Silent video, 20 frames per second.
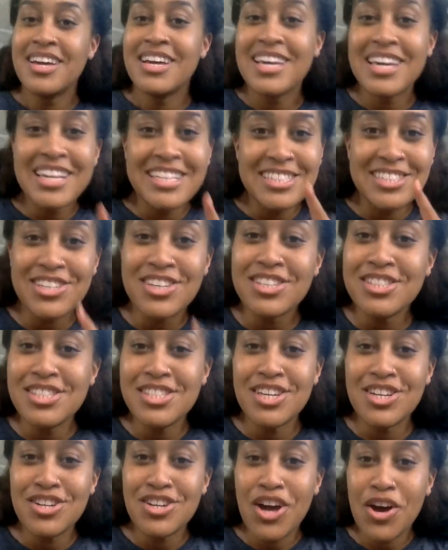And it's good
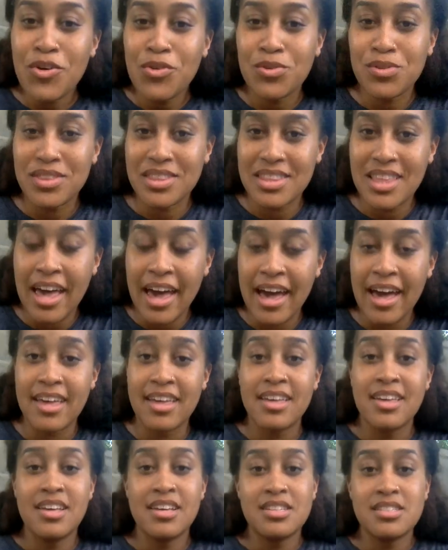to note that
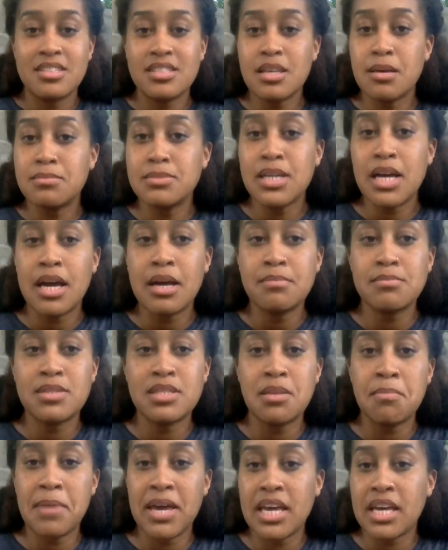sometimes
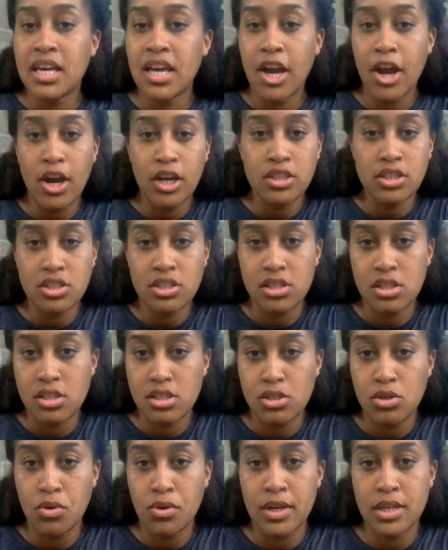the main characters in
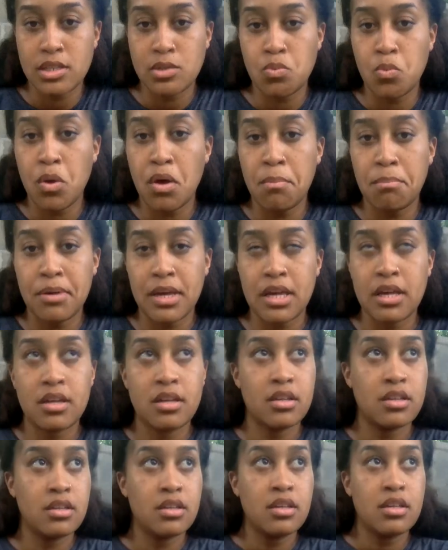stories won't be
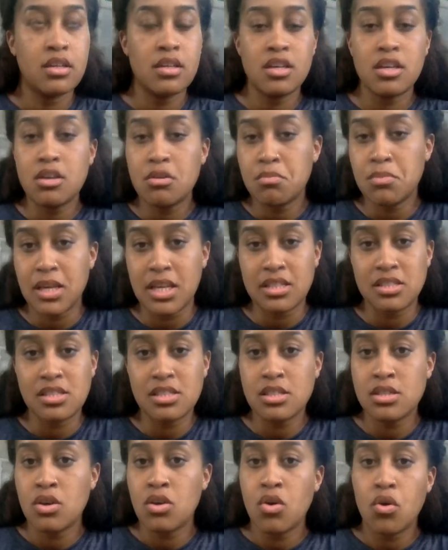
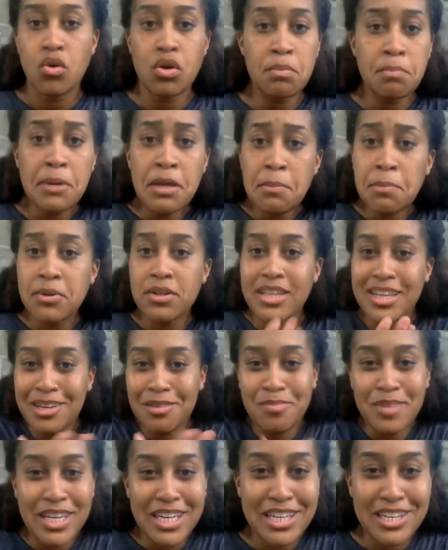humans or people like
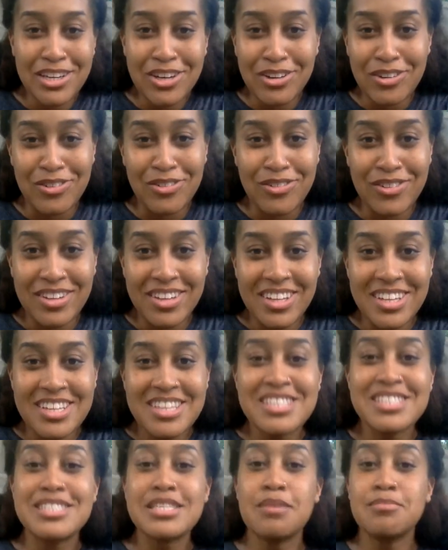me and you.
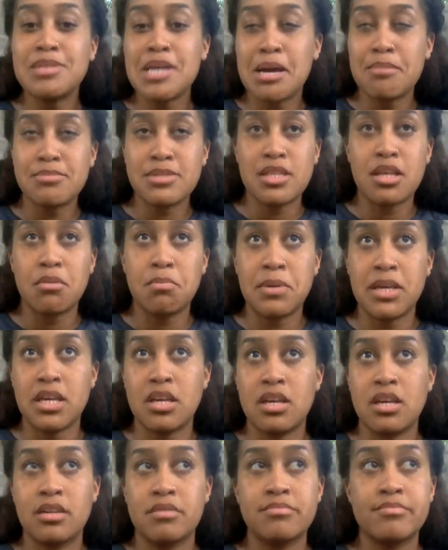Sometimes they'll
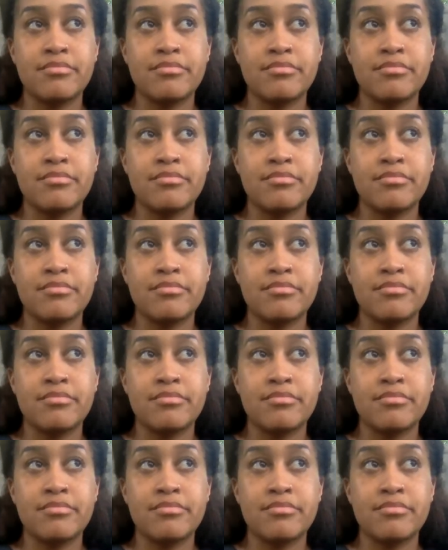be